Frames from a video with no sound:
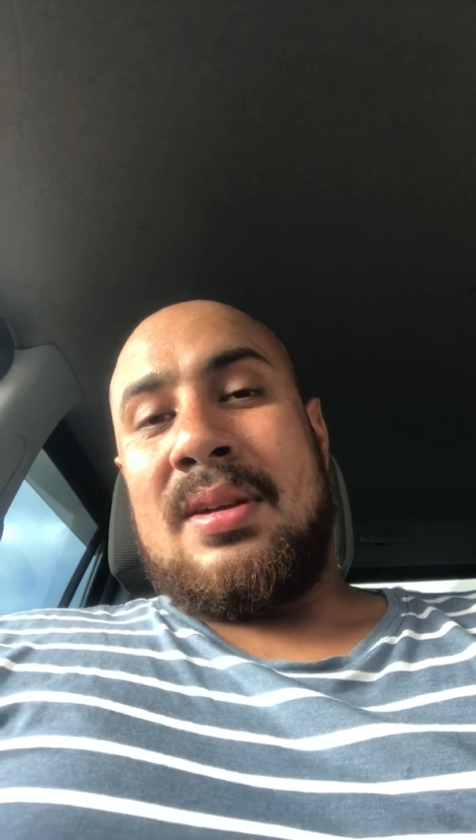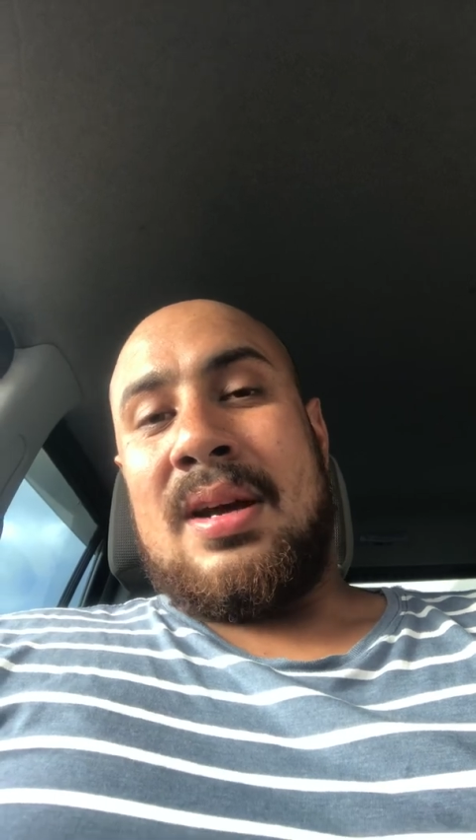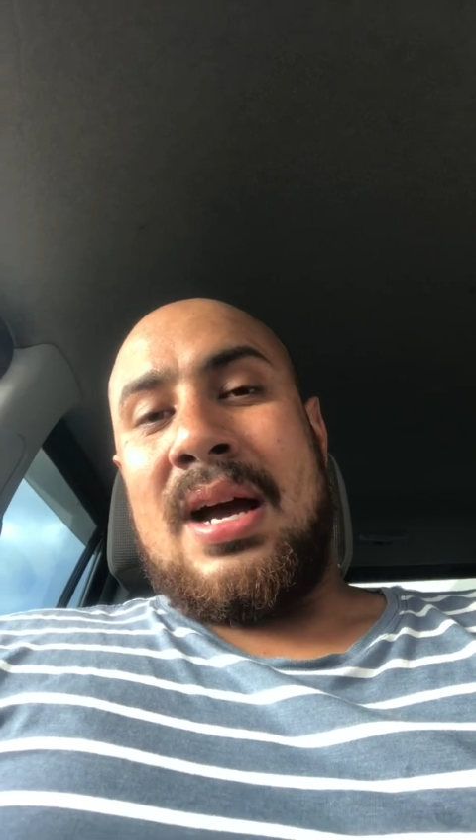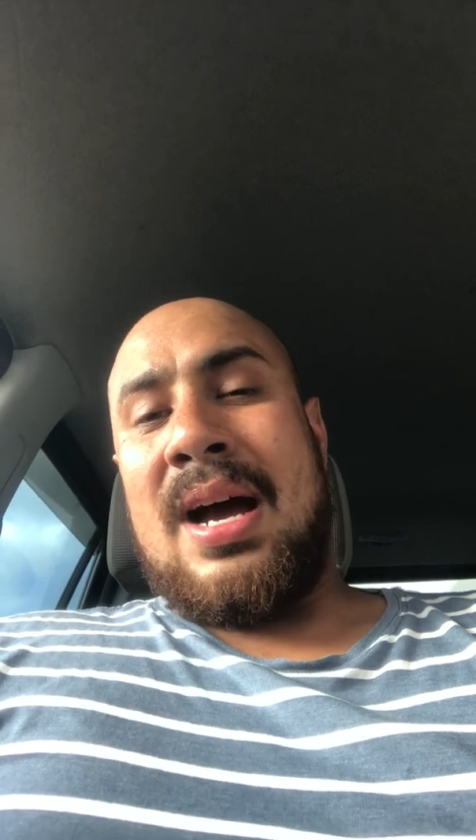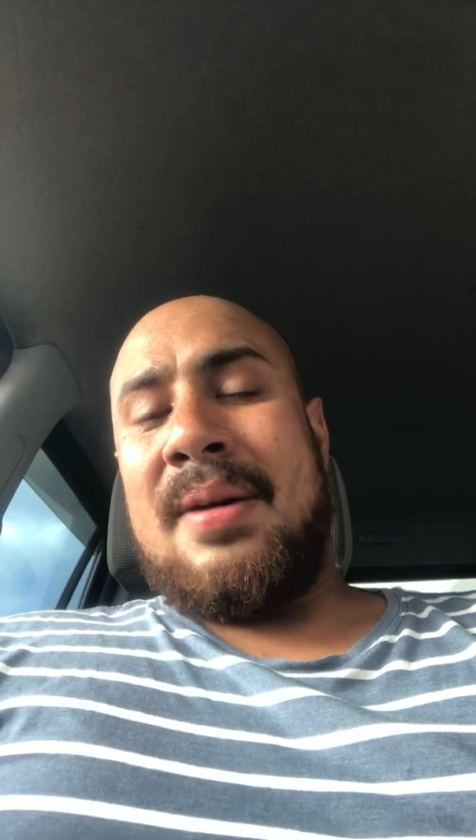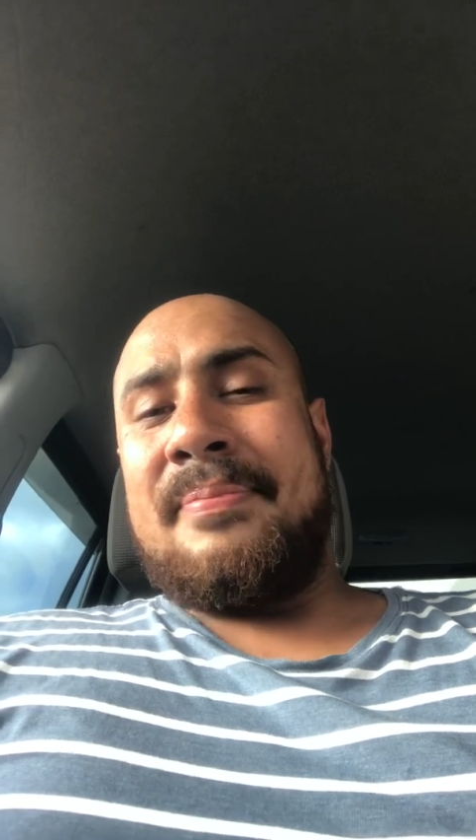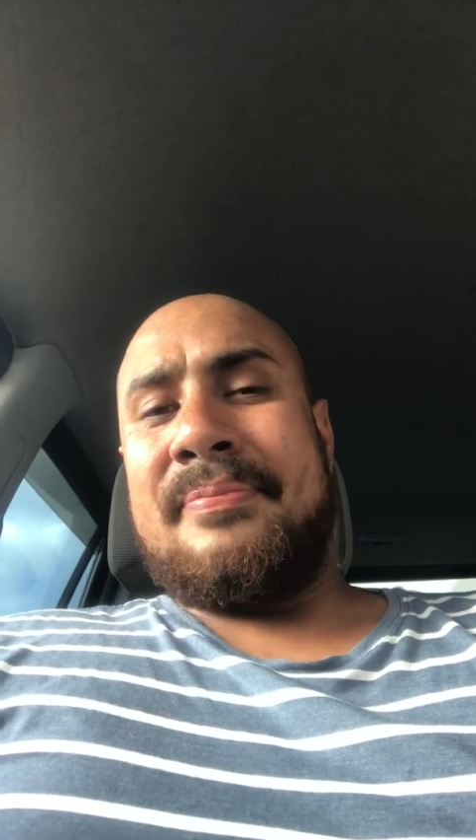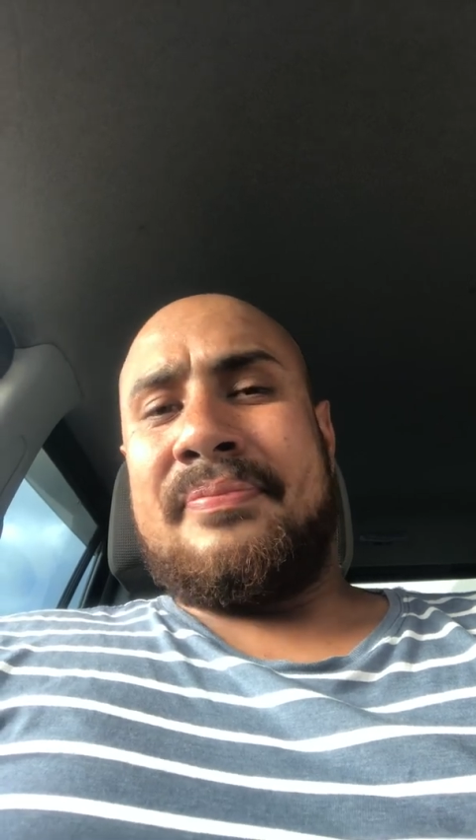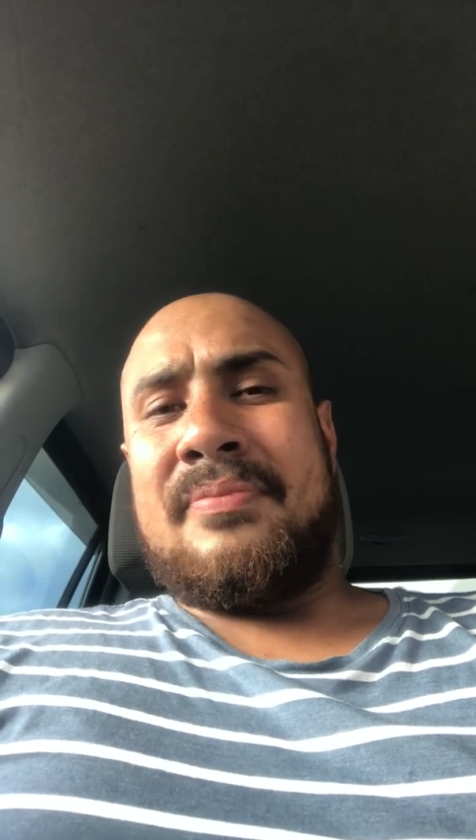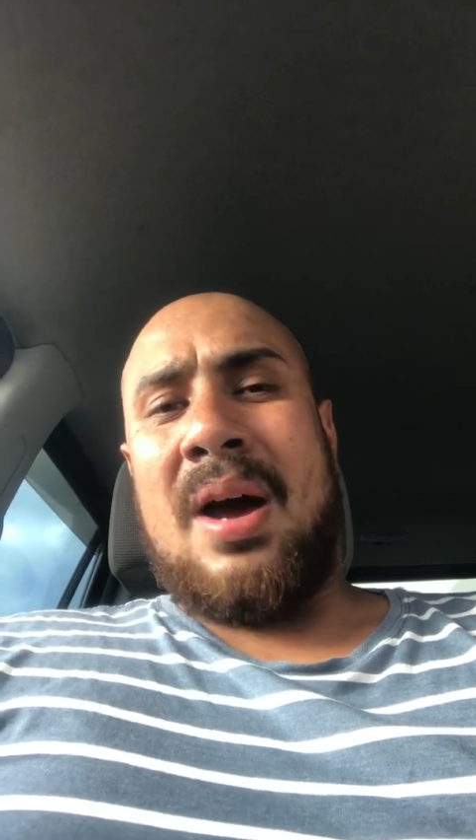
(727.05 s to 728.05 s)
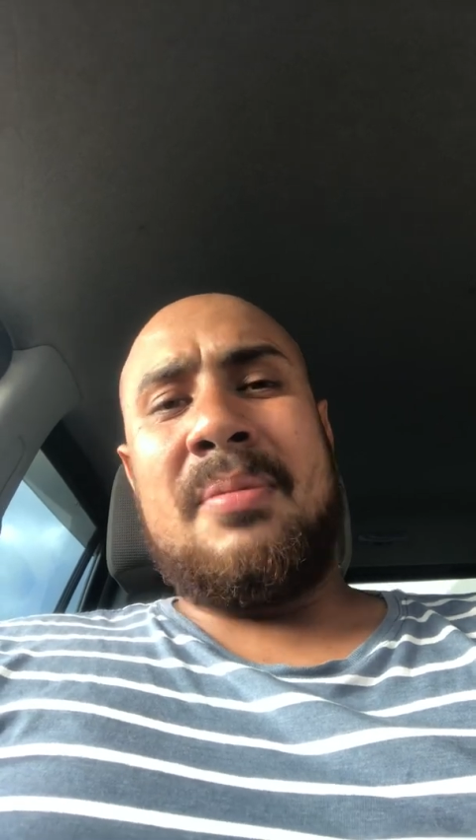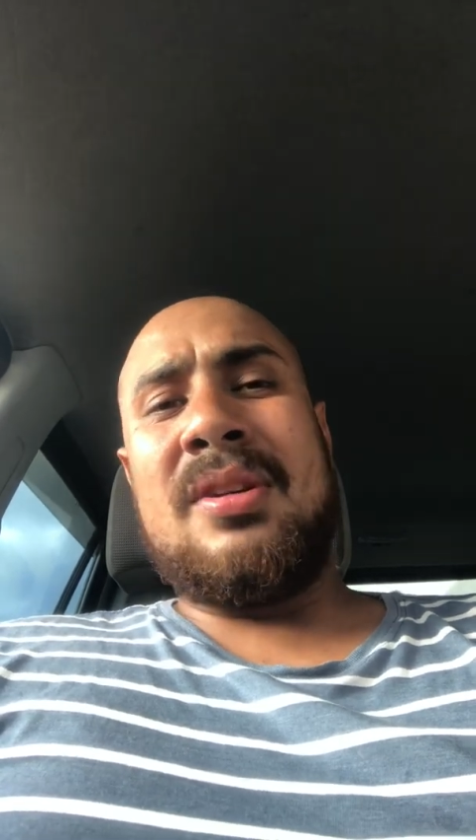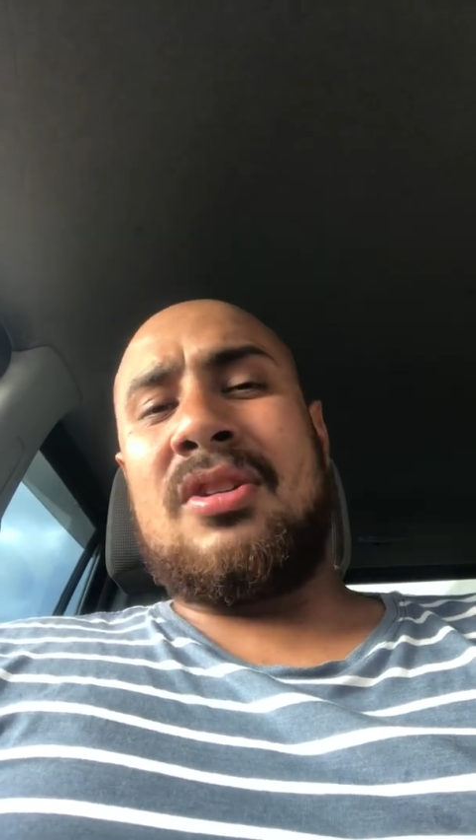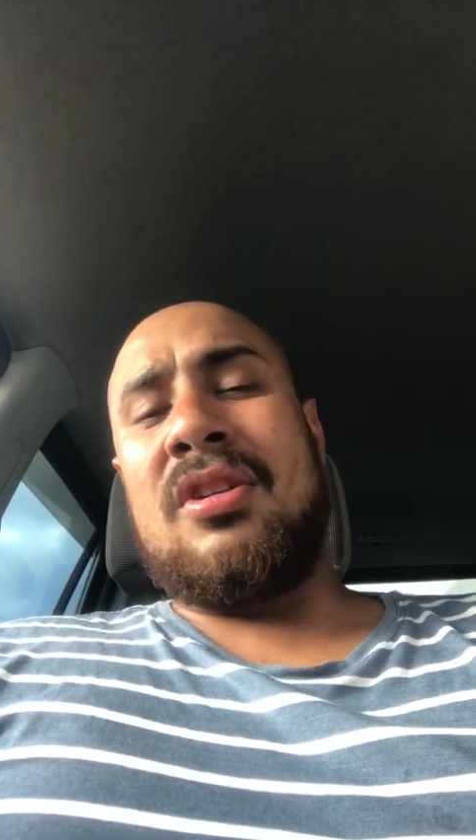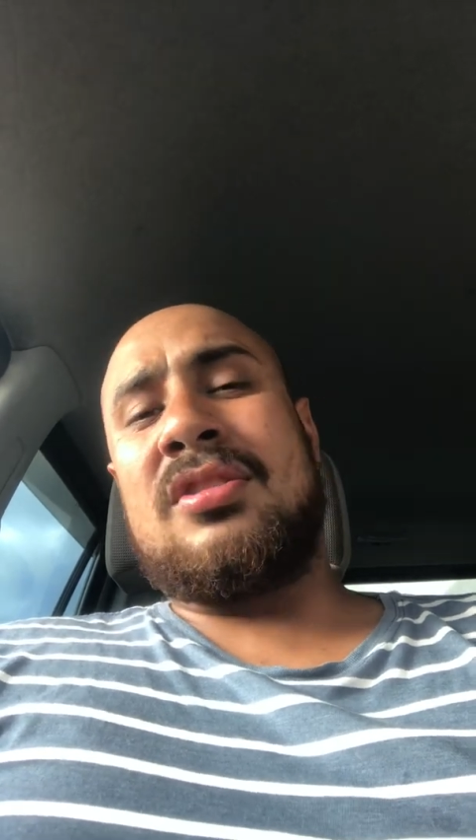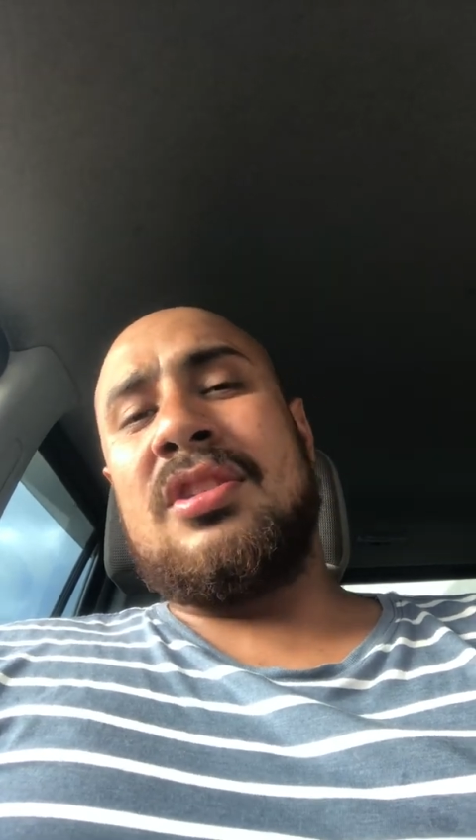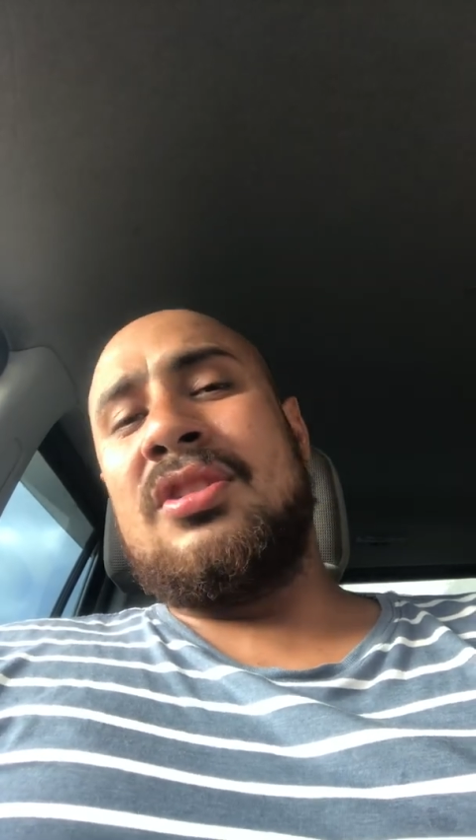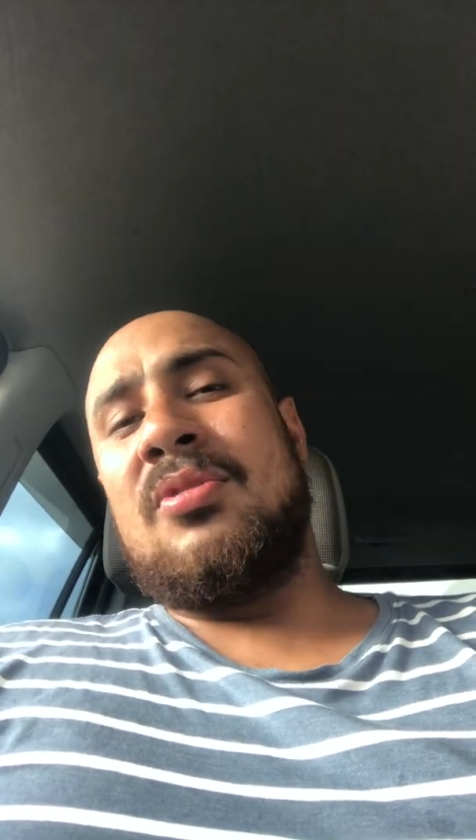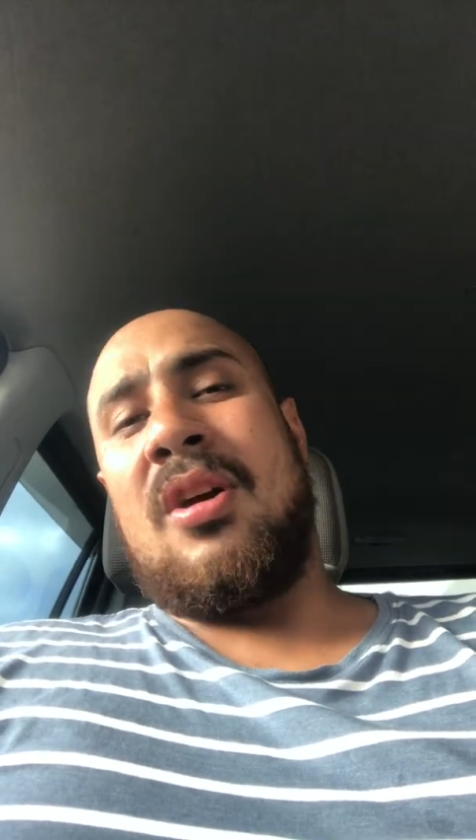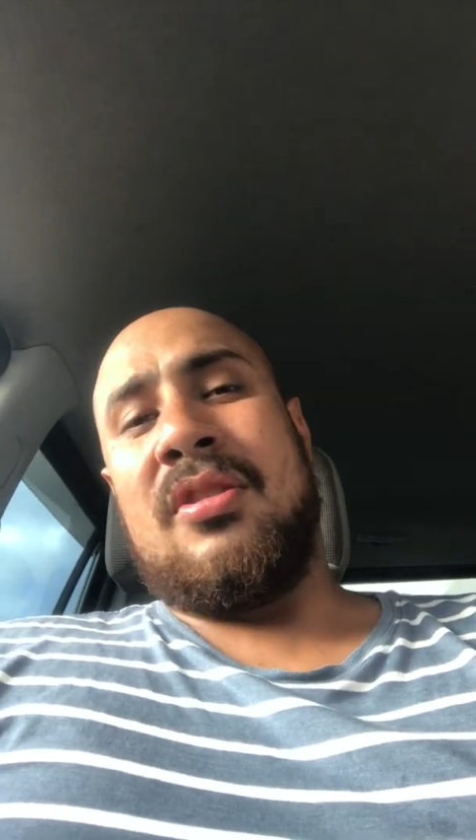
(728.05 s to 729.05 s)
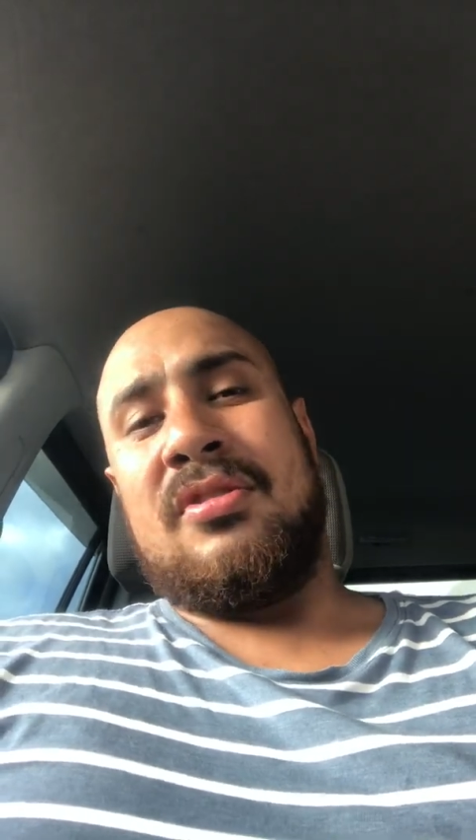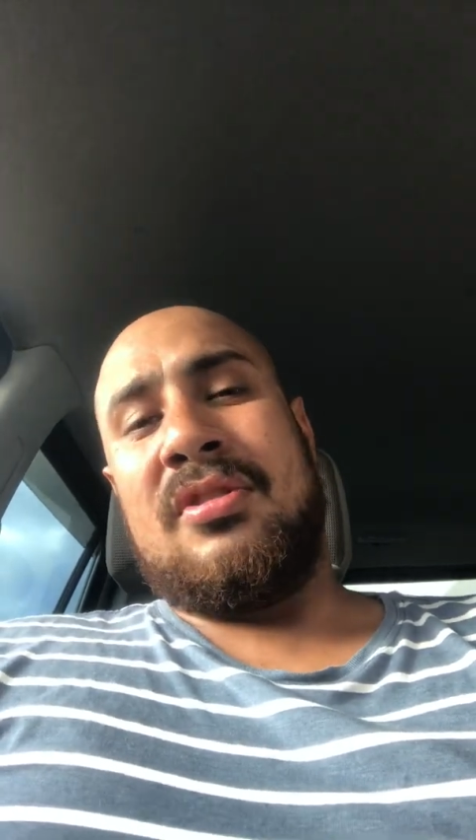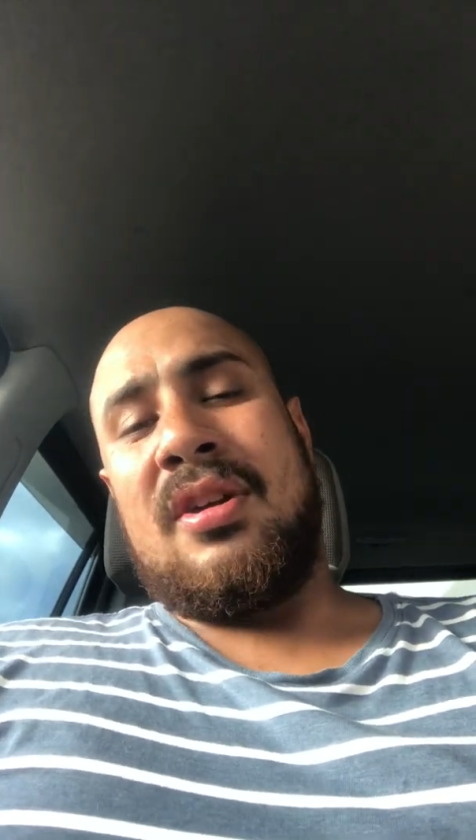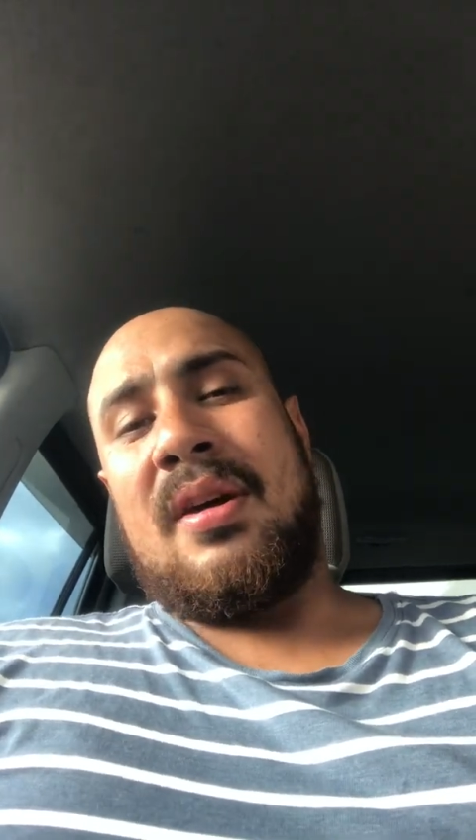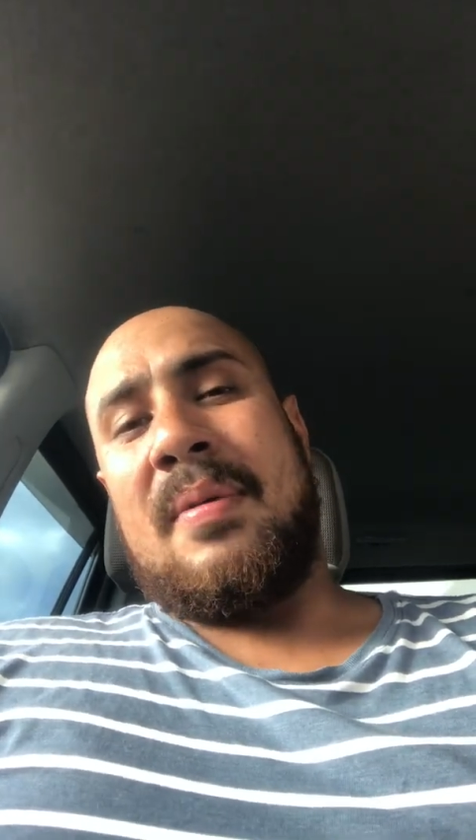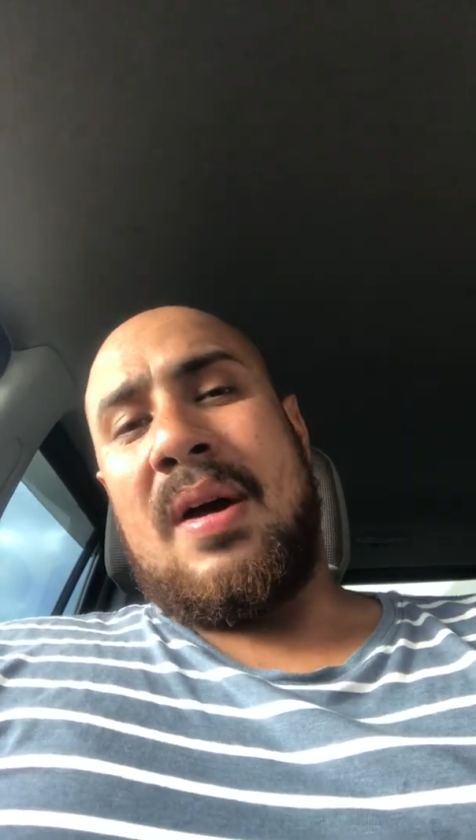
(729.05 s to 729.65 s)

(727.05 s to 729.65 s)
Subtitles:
I'm going to continue on, you know.